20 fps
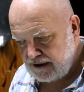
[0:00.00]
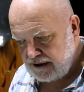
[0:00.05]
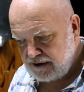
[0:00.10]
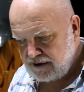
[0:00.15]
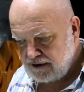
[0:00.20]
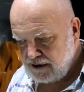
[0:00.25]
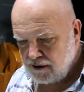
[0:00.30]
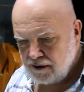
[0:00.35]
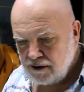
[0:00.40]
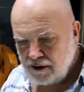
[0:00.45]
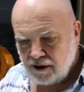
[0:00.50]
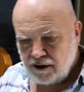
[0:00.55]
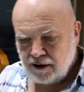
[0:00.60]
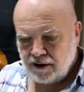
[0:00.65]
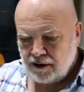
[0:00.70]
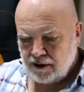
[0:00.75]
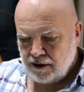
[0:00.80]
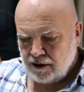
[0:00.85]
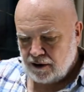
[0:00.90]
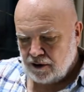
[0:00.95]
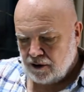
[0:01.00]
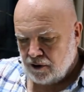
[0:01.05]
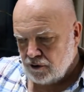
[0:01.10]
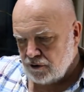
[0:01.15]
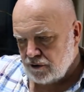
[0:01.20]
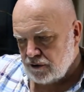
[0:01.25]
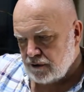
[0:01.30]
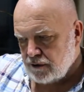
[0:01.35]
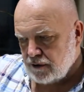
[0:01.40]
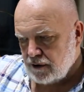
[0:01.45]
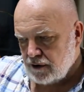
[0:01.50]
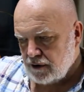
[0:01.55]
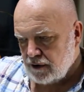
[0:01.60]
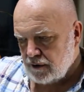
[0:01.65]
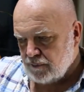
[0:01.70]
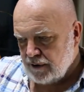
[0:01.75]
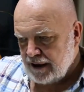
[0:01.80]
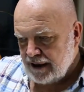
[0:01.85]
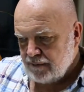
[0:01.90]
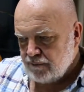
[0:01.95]
So on
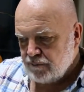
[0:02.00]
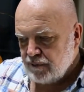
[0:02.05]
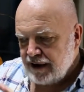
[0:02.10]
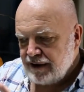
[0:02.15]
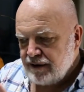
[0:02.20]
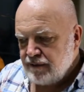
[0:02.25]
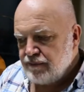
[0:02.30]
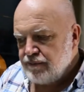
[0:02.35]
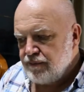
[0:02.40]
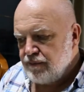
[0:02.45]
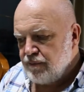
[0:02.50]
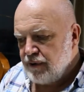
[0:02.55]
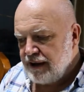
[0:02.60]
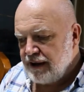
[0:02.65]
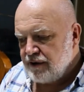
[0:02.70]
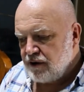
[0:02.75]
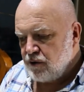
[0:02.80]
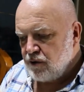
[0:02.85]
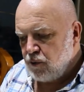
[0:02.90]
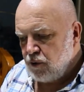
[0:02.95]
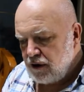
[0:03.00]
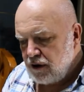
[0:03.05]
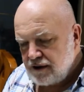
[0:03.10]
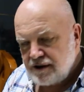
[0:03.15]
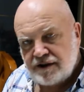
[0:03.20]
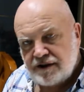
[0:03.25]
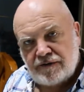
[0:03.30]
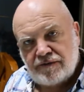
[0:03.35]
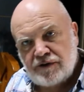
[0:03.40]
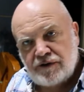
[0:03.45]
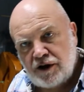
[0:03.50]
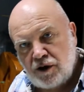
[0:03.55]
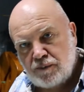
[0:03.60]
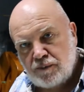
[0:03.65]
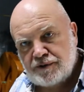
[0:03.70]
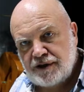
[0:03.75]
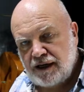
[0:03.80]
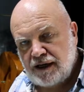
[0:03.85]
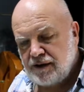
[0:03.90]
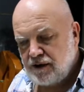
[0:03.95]
where the quality of the
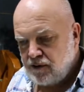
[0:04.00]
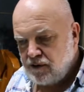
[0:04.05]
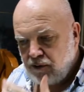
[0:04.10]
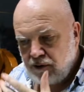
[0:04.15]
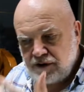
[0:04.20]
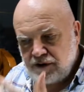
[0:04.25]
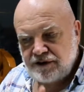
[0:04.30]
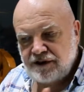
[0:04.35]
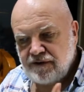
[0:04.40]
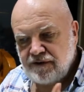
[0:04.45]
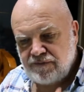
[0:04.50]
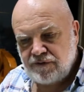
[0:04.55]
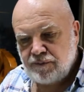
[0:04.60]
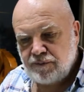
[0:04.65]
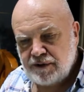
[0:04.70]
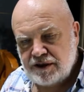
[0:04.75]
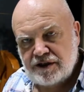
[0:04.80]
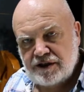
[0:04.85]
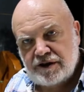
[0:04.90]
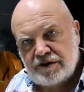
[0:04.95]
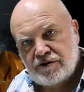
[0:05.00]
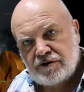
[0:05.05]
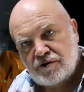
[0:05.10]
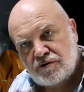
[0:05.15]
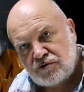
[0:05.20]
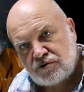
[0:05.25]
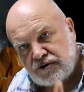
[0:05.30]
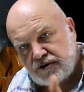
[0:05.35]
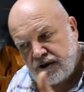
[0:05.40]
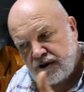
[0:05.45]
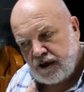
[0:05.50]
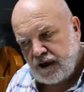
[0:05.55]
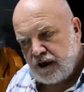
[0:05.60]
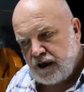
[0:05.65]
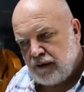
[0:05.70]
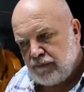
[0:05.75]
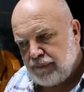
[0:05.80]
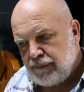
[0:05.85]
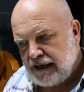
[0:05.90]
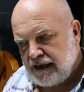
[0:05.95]
object, the quality of the materials,
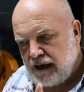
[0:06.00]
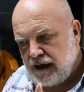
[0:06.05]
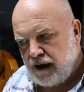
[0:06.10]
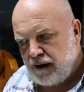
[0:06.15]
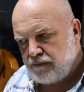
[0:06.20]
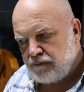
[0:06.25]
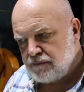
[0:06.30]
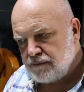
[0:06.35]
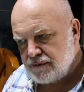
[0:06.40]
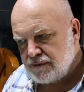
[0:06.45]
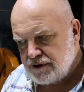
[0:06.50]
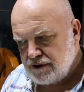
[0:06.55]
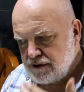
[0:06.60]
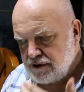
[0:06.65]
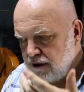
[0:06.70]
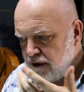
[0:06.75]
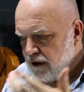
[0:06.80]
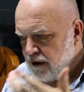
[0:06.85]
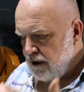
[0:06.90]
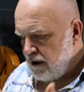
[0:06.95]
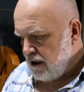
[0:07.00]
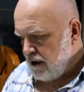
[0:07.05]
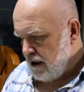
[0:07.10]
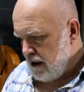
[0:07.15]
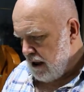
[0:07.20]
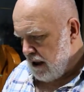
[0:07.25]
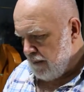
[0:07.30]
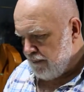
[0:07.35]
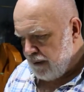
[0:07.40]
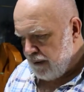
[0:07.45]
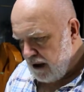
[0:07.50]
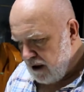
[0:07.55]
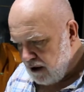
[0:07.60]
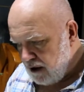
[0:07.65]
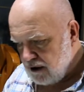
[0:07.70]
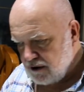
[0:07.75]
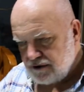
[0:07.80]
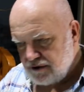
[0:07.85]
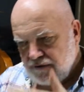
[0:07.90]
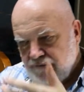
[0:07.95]
becomes a
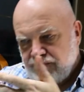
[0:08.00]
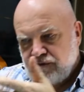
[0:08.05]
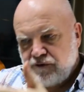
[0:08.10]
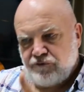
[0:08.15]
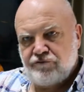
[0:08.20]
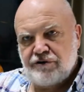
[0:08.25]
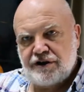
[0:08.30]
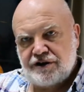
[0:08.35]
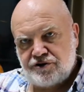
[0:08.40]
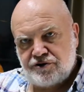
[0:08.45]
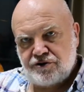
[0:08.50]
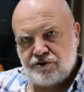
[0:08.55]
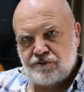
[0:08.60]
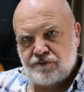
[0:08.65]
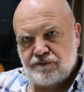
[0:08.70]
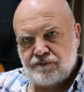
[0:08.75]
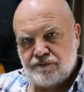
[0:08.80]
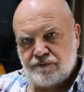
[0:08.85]
part of the ritual.